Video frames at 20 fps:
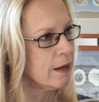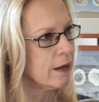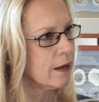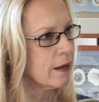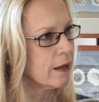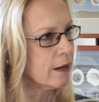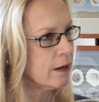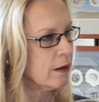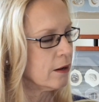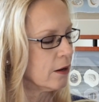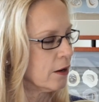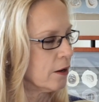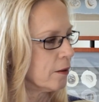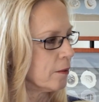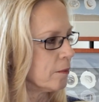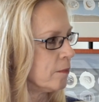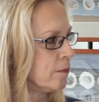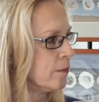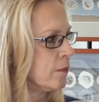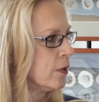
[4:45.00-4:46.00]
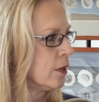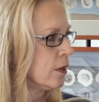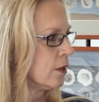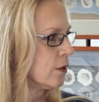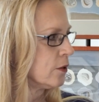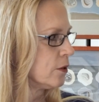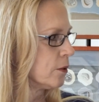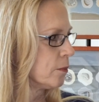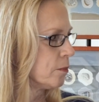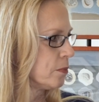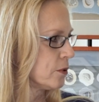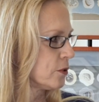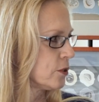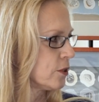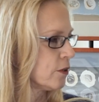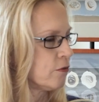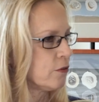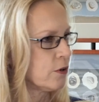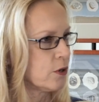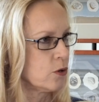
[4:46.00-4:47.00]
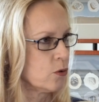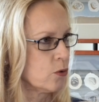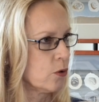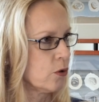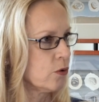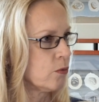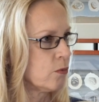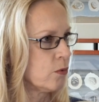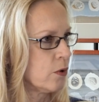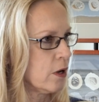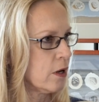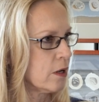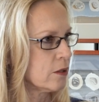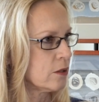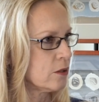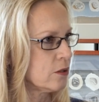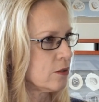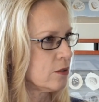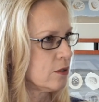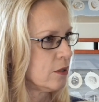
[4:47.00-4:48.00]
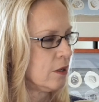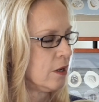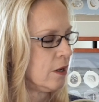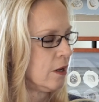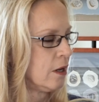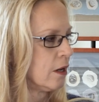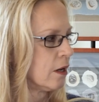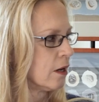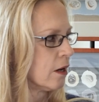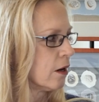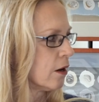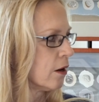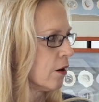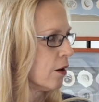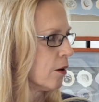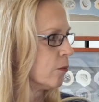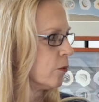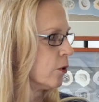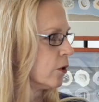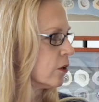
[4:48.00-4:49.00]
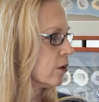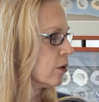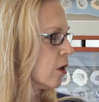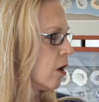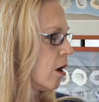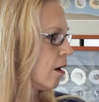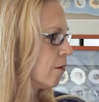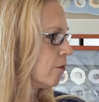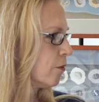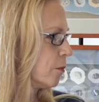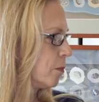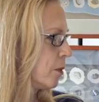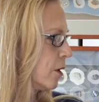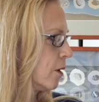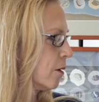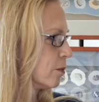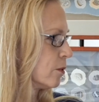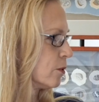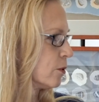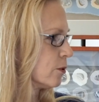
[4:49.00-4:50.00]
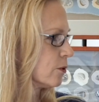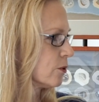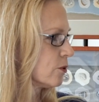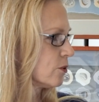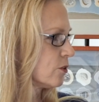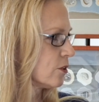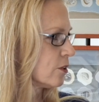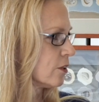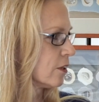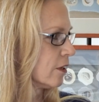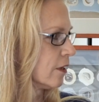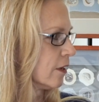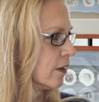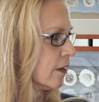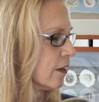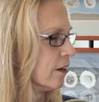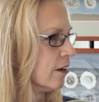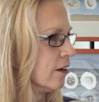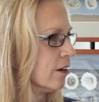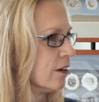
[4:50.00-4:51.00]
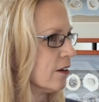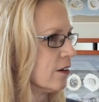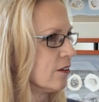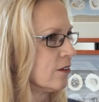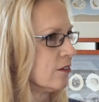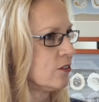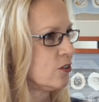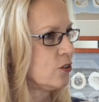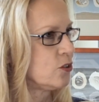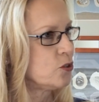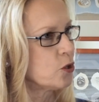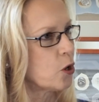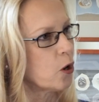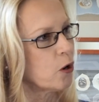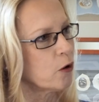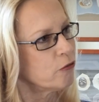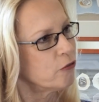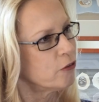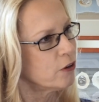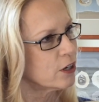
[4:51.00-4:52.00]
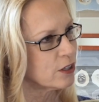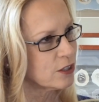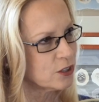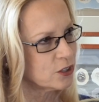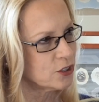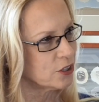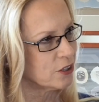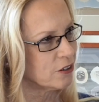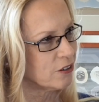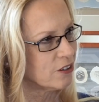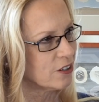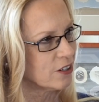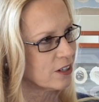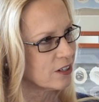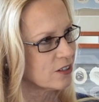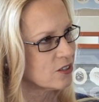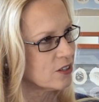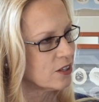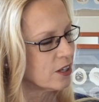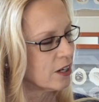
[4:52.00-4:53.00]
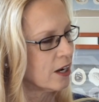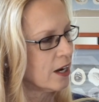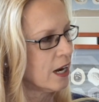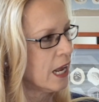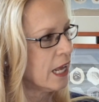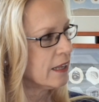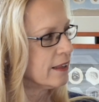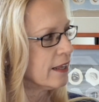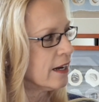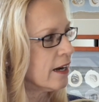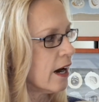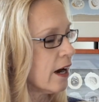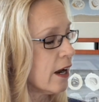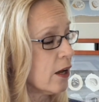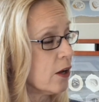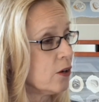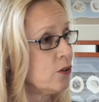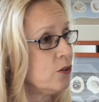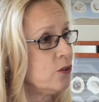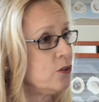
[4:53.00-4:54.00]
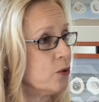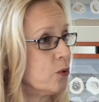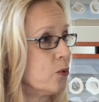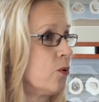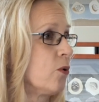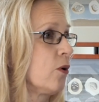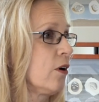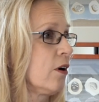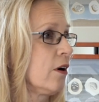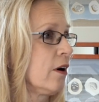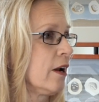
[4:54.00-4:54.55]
and the Pacific Northwest with lava pebbles and starfish and things that I adore,